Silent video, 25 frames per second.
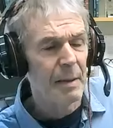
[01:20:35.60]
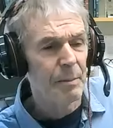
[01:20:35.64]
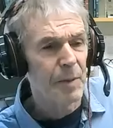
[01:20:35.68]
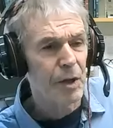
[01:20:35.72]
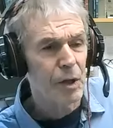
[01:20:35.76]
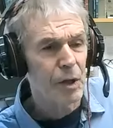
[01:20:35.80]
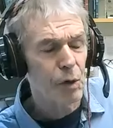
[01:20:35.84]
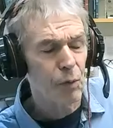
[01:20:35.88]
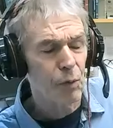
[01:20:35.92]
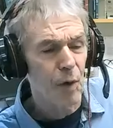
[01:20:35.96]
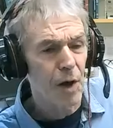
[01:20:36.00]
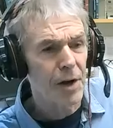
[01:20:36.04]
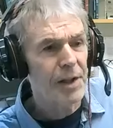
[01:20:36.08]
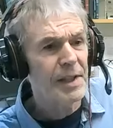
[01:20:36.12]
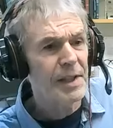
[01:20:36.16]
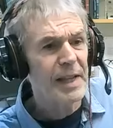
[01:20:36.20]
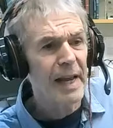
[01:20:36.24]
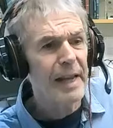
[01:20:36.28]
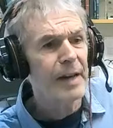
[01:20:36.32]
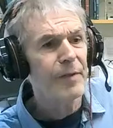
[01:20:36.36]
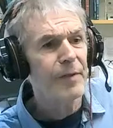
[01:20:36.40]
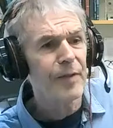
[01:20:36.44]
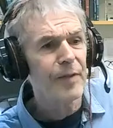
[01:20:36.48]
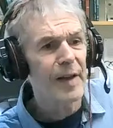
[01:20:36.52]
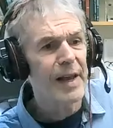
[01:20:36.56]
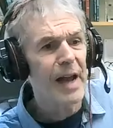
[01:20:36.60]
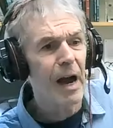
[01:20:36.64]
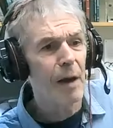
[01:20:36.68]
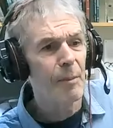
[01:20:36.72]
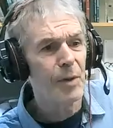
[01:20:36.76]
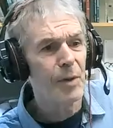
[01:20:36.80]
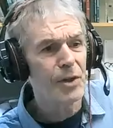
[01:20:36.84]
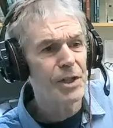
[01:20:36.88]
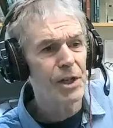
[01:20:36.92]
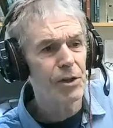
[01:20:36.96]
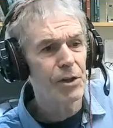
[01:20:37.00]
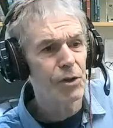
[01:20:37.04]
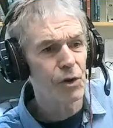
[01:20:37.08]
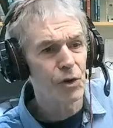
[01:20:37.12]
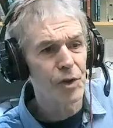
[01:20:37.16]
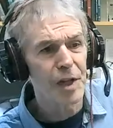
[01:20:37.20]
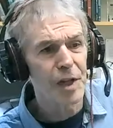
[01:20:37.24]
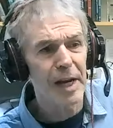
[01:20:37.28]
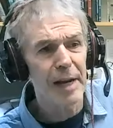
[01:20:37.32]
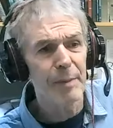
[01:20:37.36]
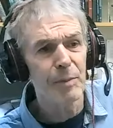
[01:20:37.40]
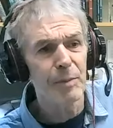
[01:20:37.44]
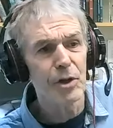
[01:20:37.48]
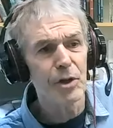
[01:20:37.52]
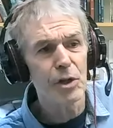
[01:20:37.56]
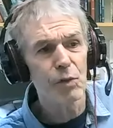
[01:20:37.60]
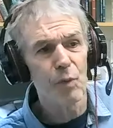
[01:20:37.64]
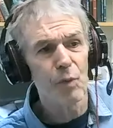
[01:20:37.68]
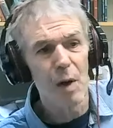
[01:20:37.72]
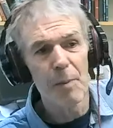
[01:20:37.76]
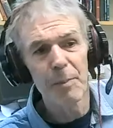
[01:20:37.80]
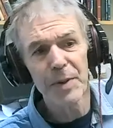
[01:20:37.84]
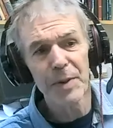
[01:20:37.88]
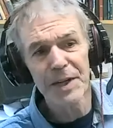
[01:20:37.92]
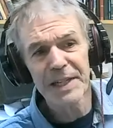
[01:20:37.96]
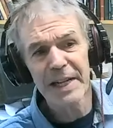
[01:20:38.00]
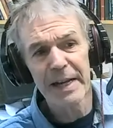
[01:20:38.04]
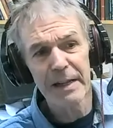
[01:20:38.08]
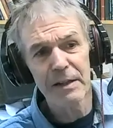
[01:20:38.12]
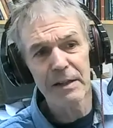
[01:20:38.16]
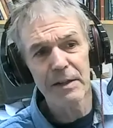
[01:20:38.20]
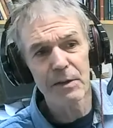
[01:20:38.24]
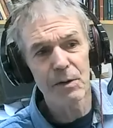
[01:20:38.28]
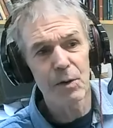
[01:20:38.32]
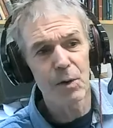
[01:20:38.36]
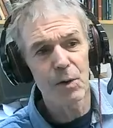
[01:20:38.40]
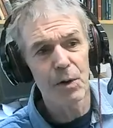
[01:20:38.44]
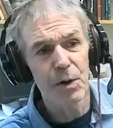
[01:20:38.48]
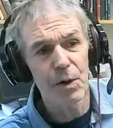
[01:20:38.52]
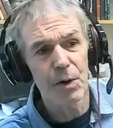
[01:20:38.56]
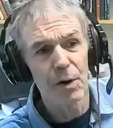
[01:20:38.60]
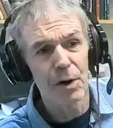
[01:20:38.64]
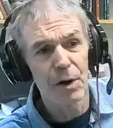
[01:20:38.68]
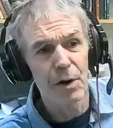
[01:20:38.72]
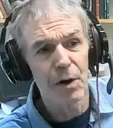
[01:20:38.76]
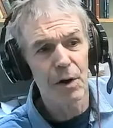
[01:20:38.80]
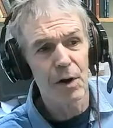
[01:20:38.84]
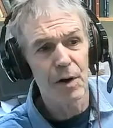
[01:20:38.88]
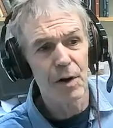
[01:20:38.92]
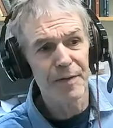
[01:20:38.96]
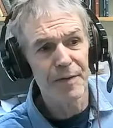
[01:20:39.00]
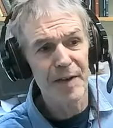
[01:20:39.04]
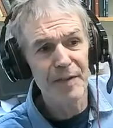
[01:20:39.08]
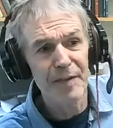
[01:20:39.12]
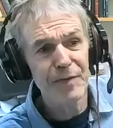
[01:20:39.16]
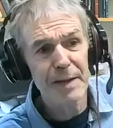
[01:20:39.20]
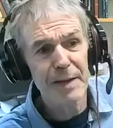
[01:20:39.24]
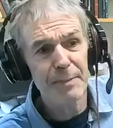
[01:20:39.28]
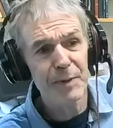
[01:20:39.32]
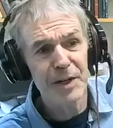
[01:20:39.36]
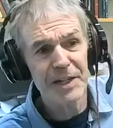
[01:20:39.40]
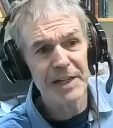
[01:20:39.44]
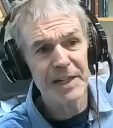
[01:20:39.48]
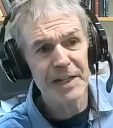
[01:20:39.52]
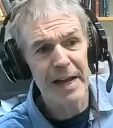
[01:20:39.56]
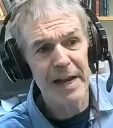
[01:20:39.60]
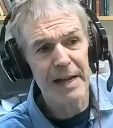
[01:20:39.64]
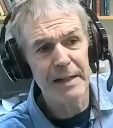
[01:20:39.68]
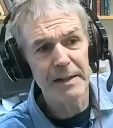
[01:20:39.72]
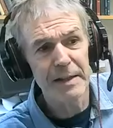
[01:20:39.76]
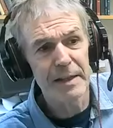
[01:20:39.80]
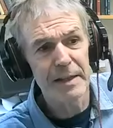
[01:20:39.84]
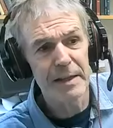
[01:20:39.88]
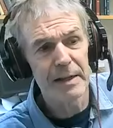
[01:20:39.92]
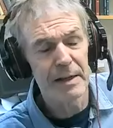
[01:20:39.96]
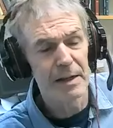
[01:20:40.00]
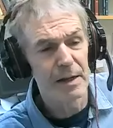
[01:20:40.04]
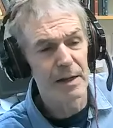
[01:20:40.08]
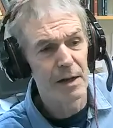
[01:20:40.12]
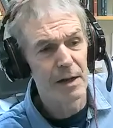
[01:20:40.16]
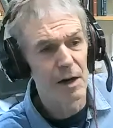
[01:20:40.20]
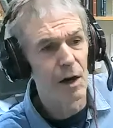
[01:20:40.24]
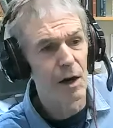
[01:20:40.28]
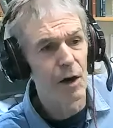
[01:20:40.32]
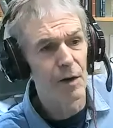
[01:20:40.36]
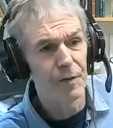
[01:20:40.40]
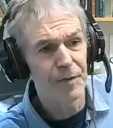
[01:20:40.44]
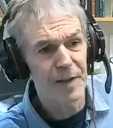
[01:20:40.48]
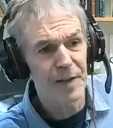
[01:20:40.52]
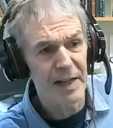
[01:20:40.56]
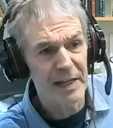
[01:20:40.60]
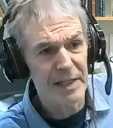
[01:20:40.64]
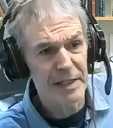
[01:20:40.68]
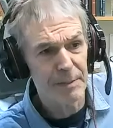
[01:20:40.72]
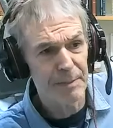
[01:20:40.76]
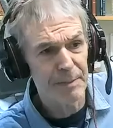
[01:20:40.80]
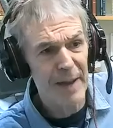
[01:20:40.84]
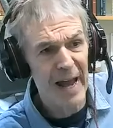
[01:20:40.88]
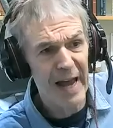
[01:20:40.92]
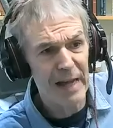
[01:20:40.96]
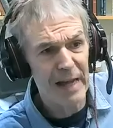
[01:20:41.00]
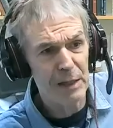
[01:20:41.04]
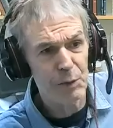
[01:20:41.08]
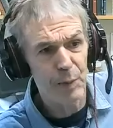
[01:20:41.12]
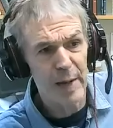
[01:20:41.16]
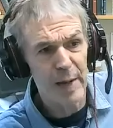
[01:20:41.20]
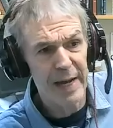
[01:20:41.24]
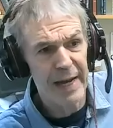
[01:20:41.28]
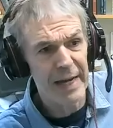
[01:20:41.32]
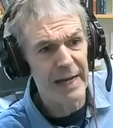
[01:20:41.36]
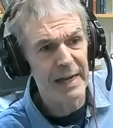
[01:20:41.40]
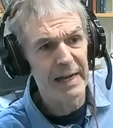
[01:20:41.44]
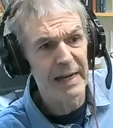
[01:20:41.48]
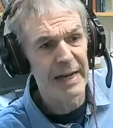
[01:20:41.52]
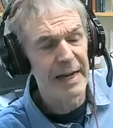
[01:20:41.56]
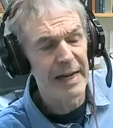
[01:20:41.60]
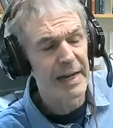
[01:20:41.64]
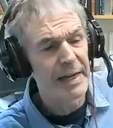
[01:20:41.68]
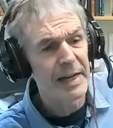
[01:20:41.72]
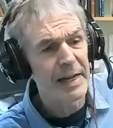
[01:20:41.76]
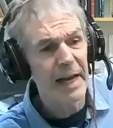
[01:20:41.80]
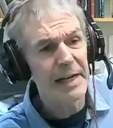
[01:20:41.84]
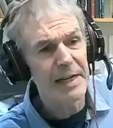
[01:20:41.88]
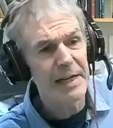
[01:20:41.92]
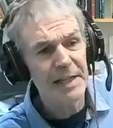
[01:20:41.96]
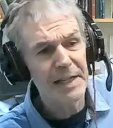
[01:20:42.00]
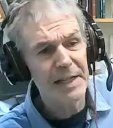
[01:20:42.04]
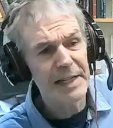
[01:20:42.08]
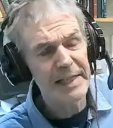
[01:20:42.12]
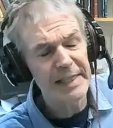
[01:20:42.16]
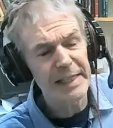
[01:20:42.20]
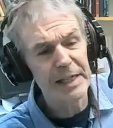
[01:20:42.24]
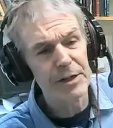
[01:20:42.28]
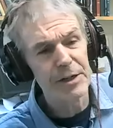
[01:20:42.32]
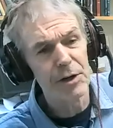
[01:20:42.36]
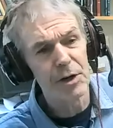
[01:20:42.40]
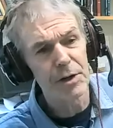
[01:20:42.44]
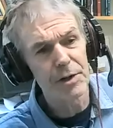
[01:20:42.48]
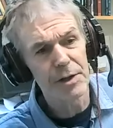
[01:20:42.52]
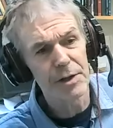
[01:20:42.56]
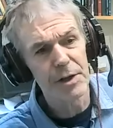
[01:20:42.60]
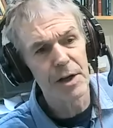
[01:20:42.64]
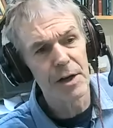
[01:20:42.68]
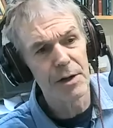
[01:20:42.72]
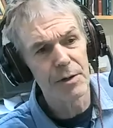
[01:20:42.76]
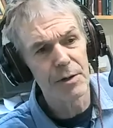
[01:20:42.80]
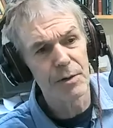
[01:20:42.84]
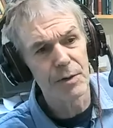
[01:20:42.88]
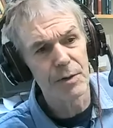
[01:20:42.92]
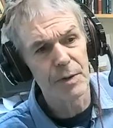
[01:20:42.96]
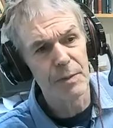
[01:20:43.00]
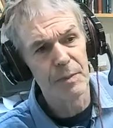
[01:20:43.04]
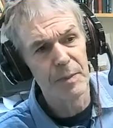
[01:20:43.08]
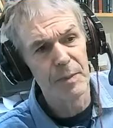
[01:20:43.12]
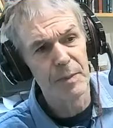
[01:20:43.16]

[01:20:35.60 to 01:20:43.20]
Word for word: but quantitatively, how much it contributes, 1% or, or 50% of this pathway, that is really not known.